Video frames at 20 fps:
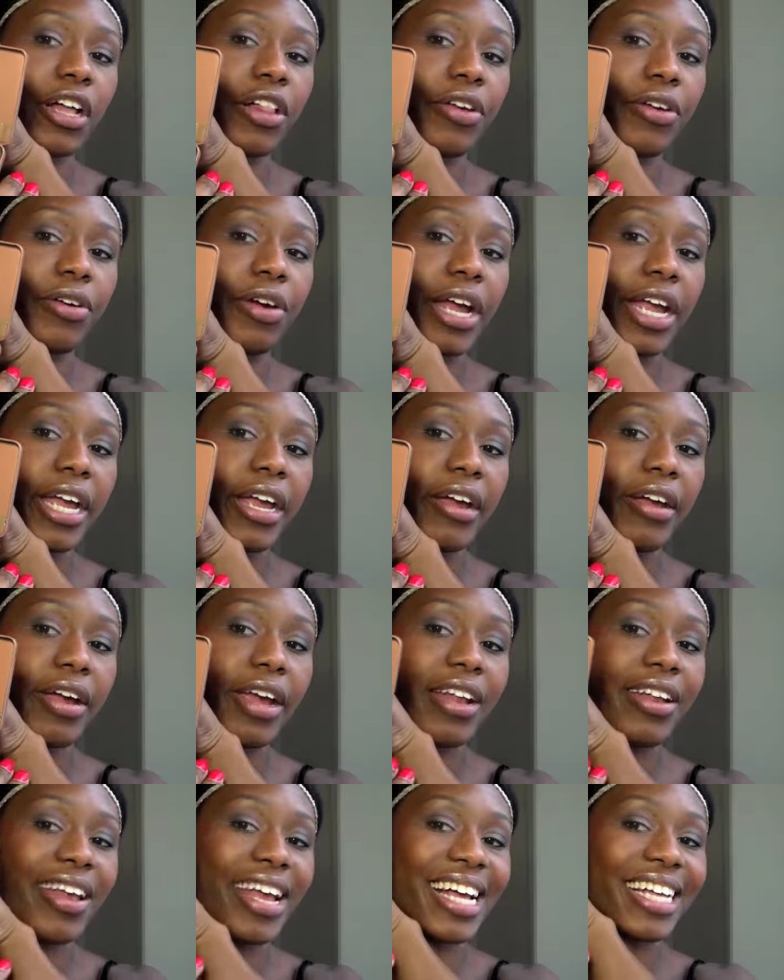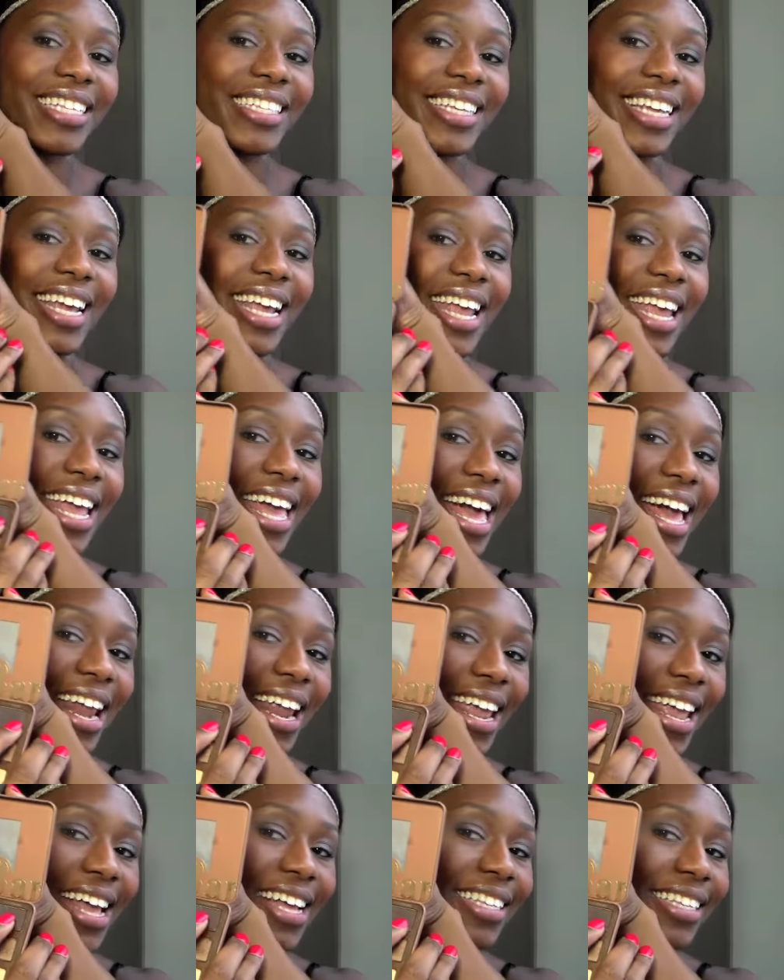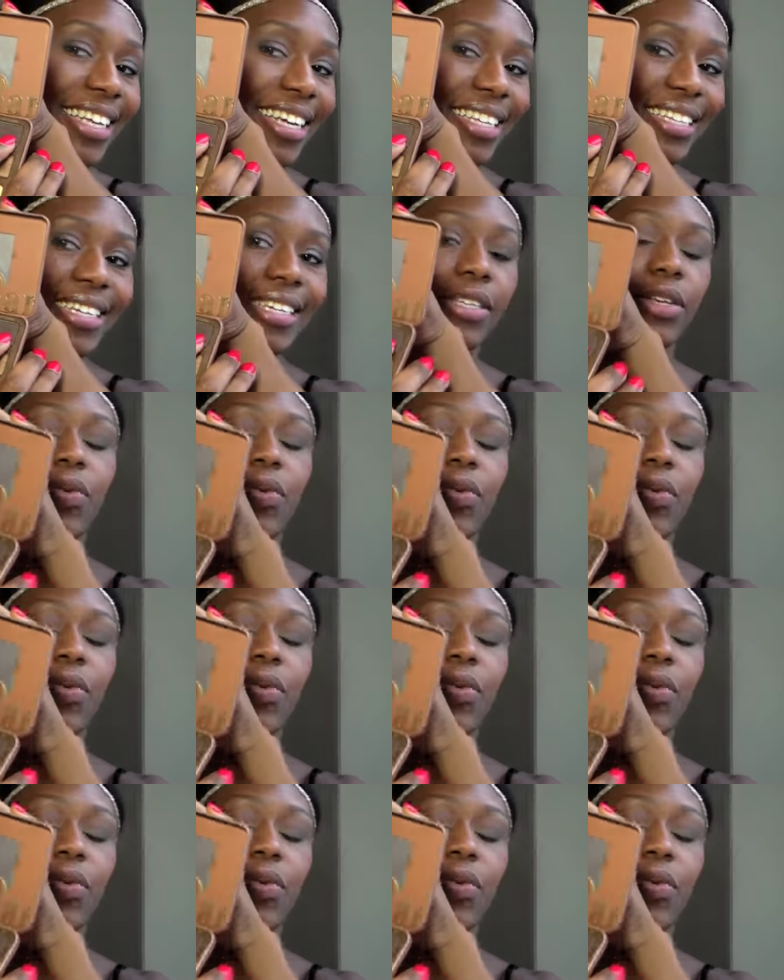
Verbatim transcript: color right here. Can you guys see it? You got it? Yes, yes,